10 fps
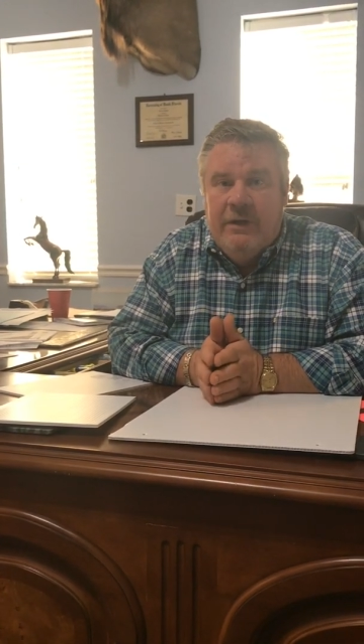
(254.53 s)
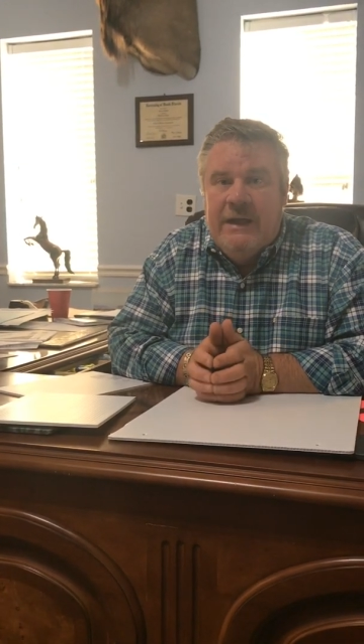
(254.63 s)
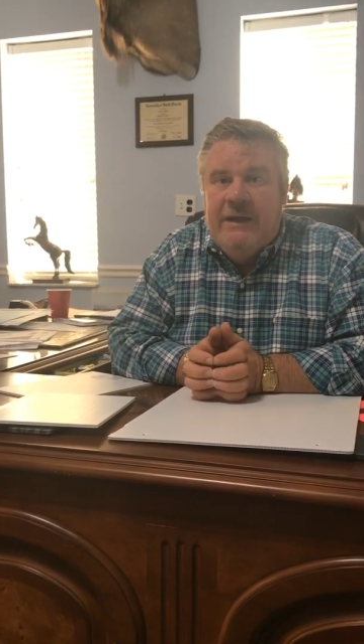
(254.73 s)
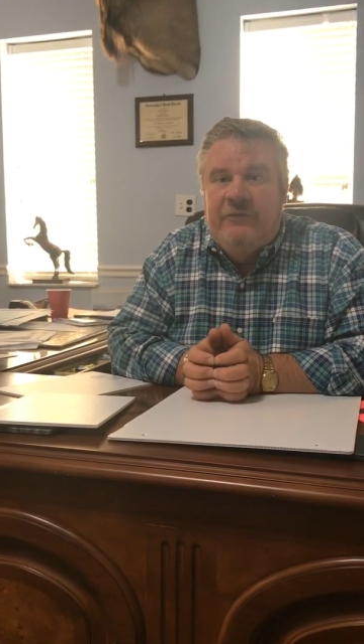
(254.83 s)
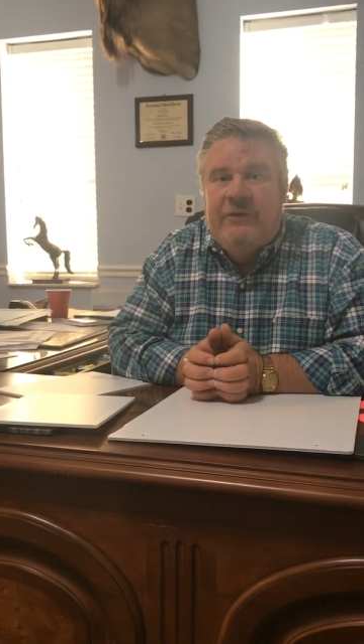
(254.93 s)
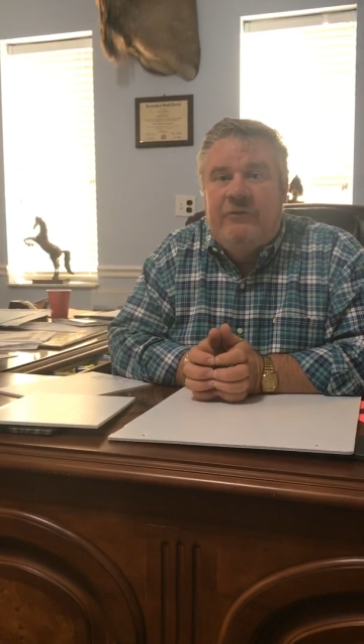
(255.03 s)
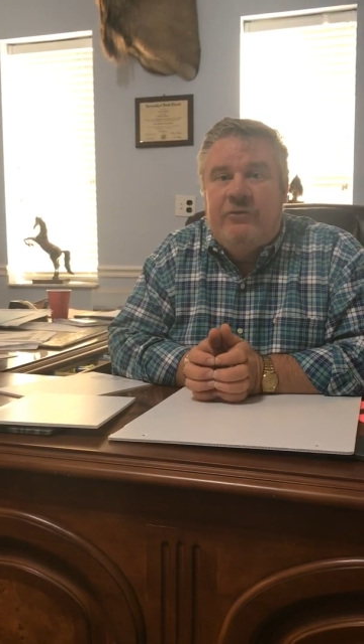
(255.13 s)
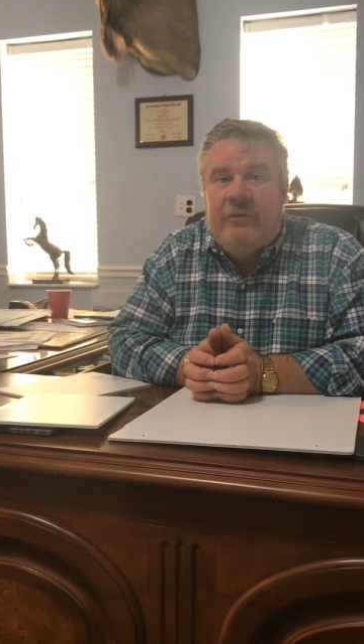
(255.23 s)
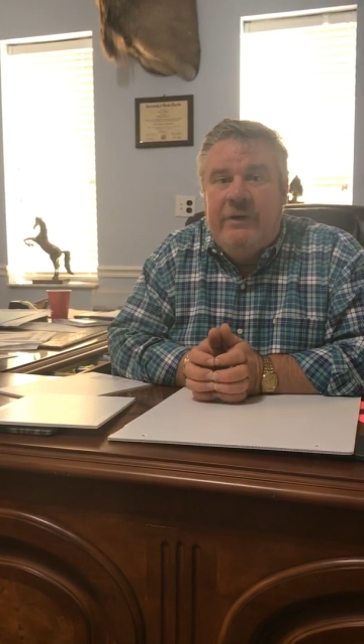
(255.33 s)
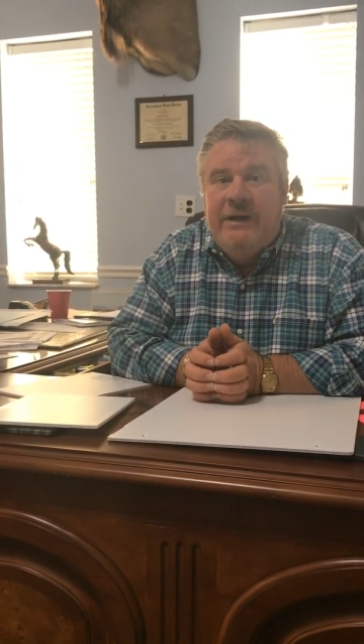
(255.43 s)

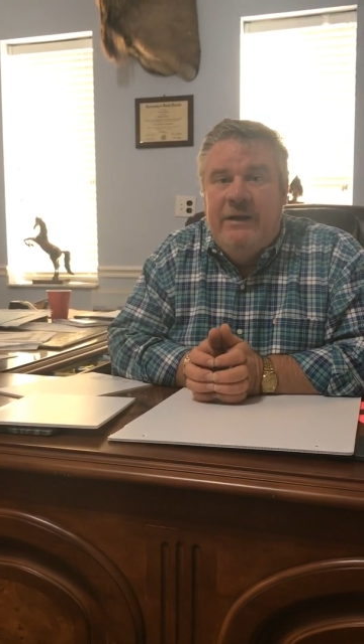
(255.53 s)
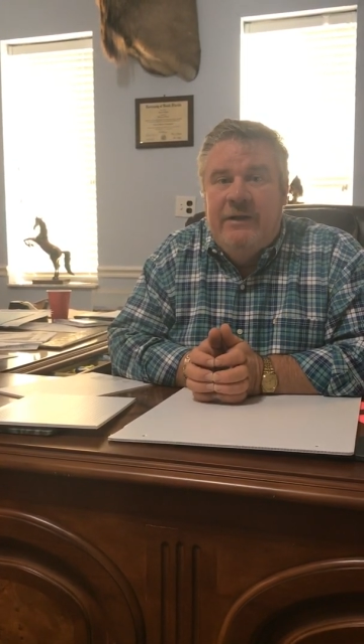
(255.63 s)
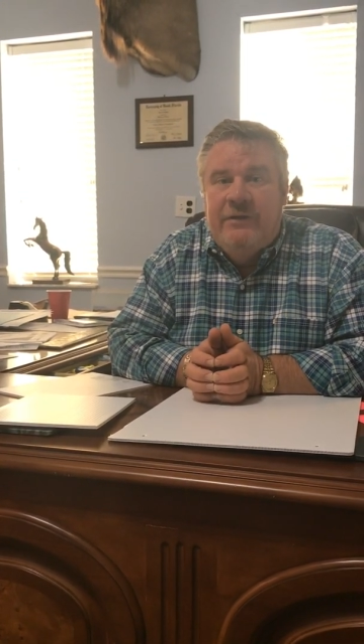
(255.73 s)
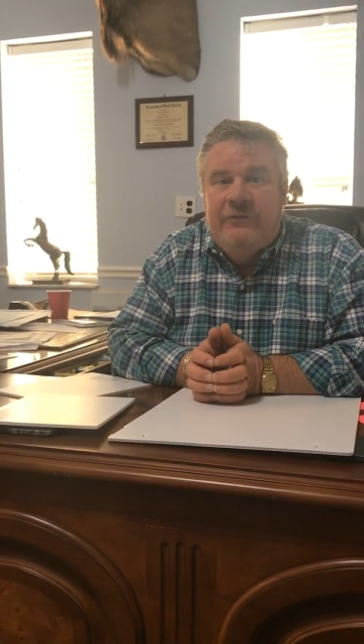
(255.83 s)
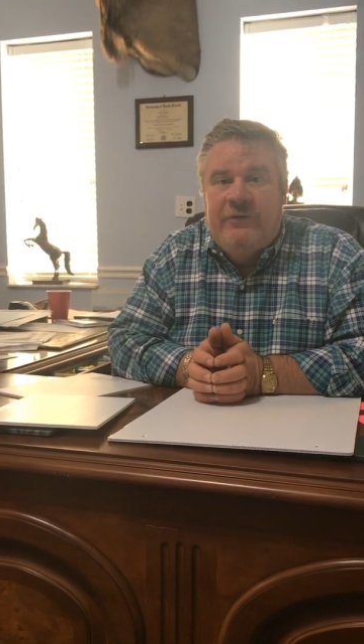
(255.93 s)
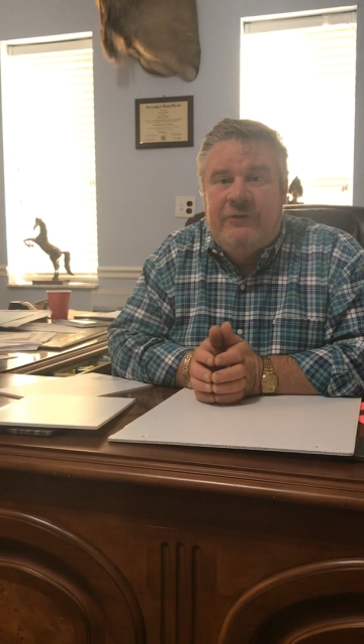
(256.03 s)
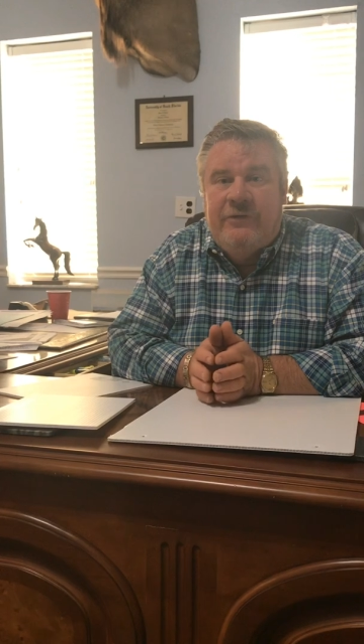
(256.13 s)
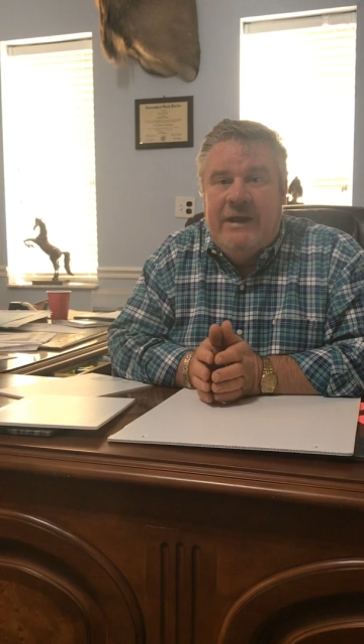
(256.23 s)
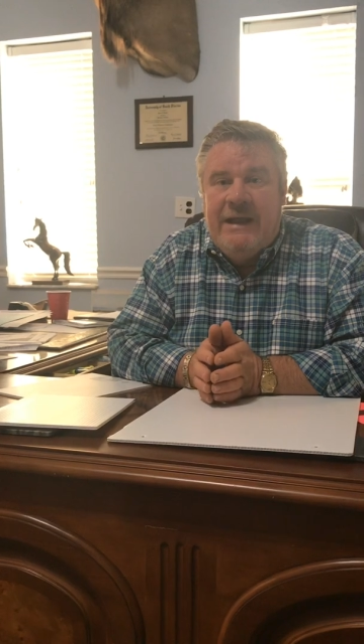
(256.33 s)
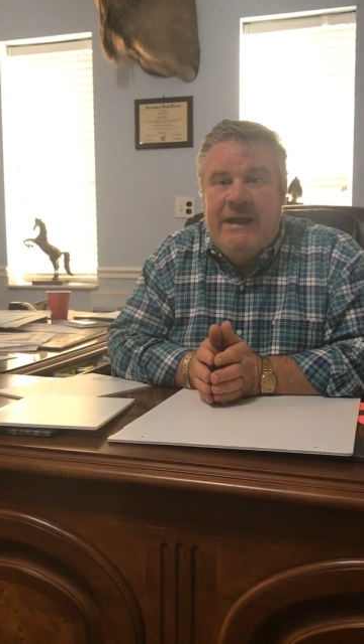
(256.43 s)

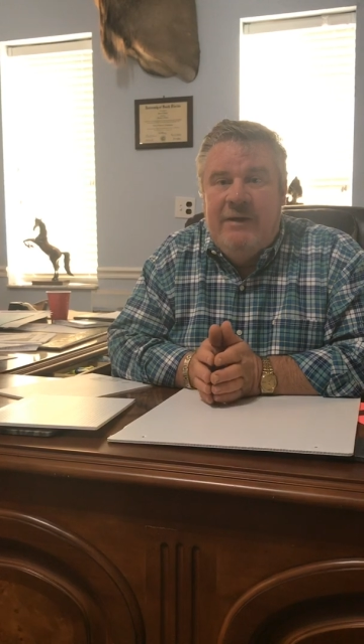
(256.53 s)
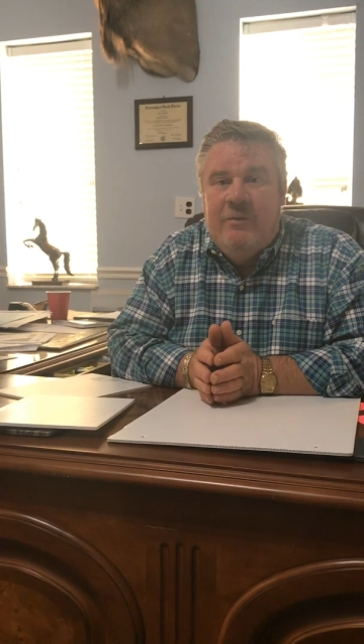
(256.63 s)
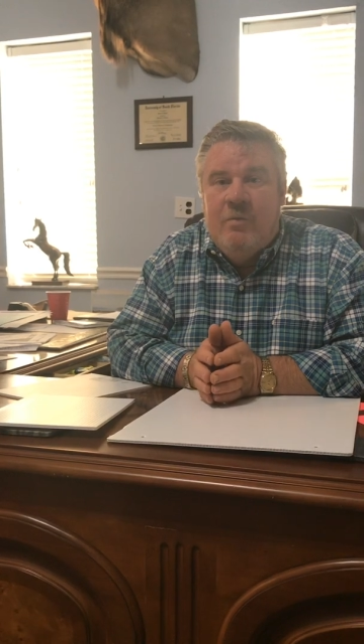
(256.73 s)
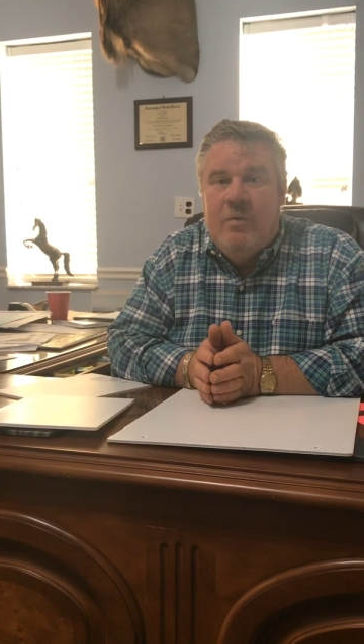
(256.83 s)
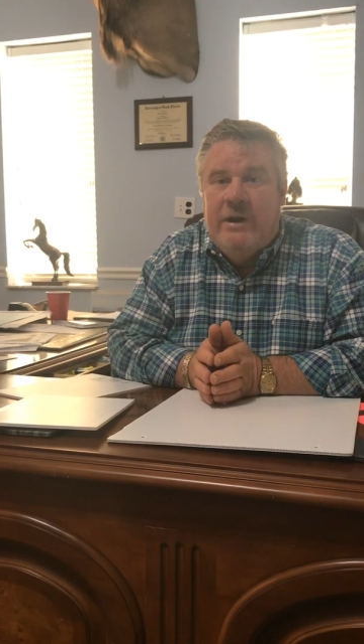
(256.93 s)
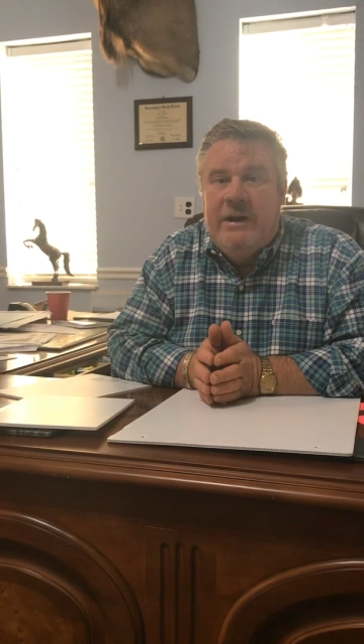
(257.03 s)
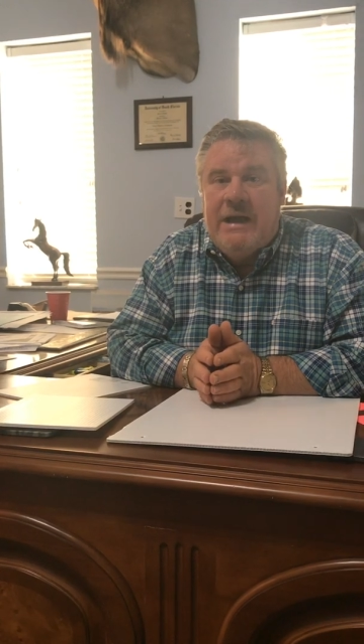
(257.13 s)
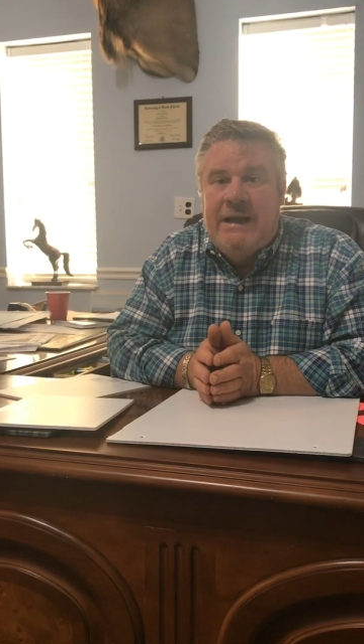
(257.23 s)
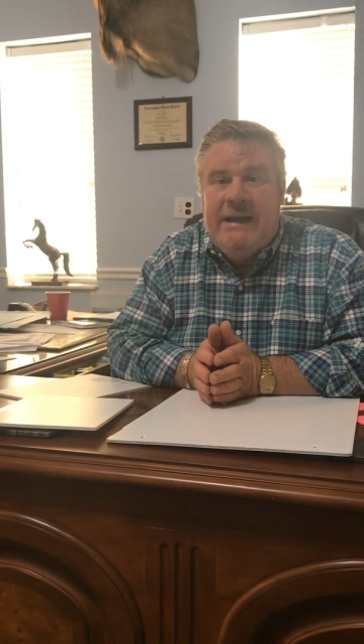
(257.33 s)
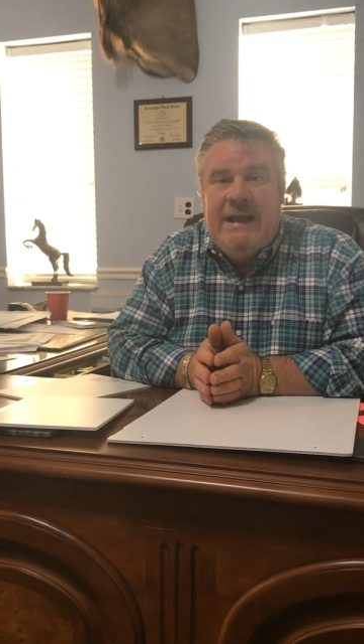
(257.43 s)

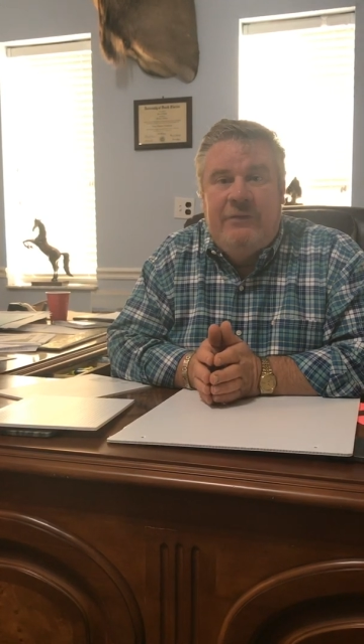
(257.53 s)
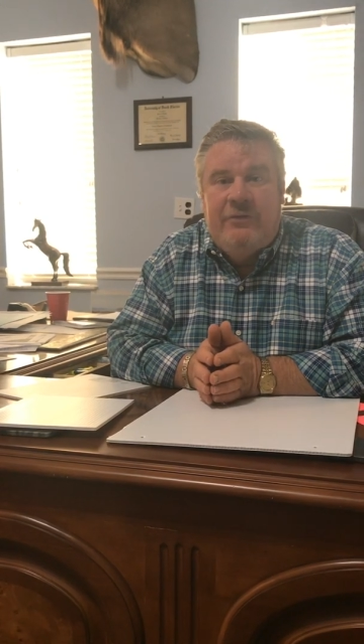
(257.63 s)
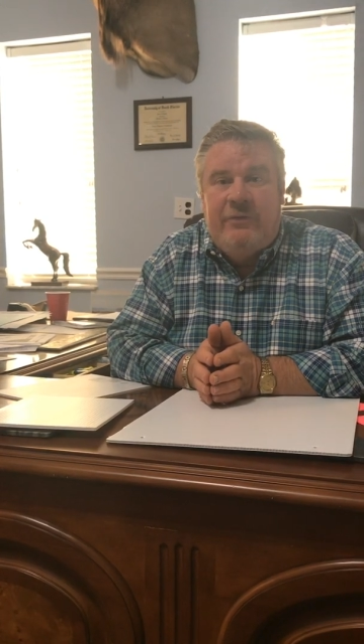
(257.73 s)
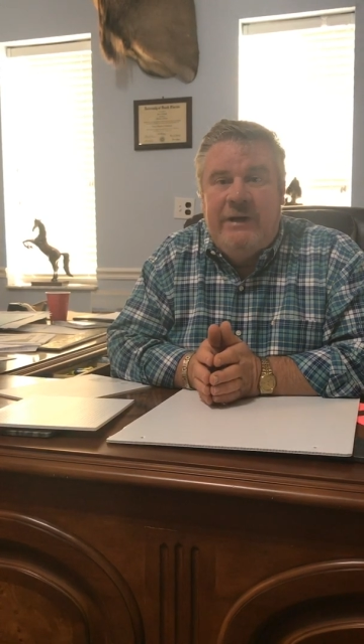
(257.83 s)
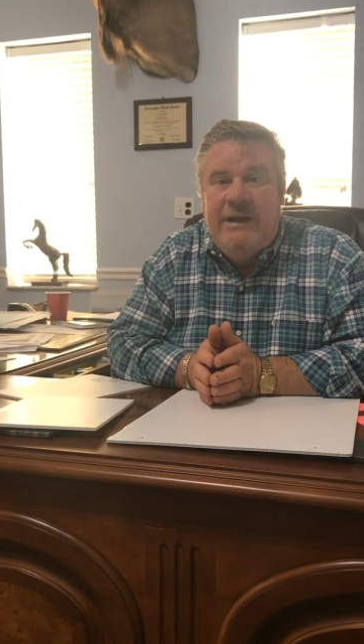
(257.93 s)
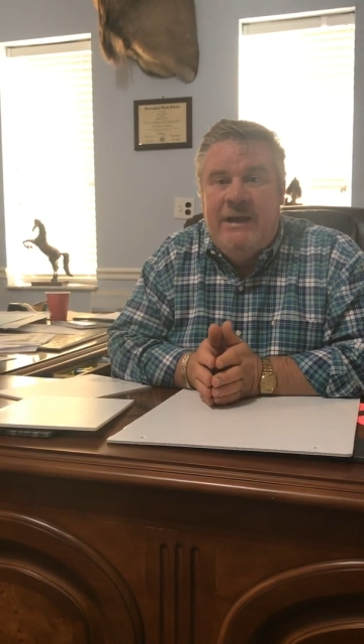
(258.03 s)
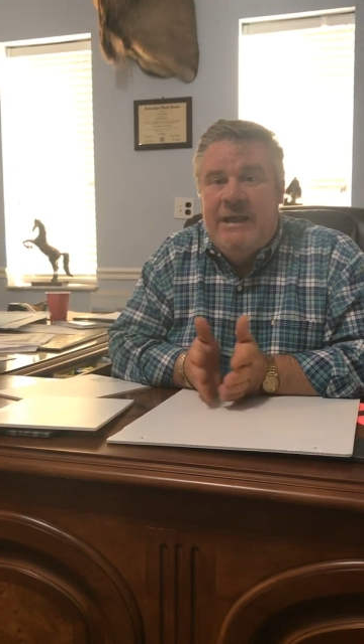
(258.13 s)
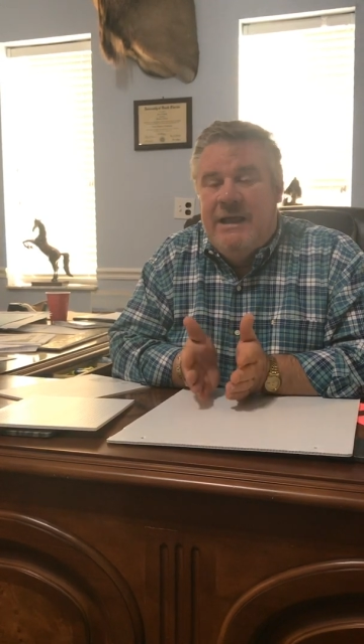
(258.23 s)
863-688-1983.